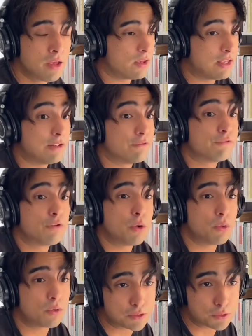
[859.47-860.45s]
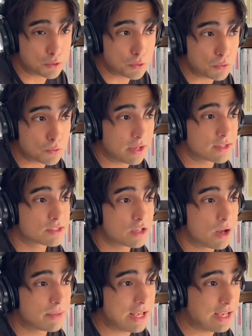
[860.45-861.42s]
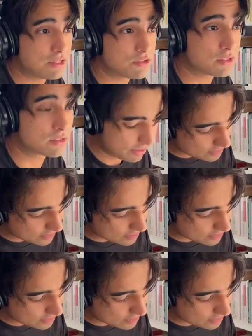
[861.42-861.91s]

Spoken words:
invoke new sub-agents.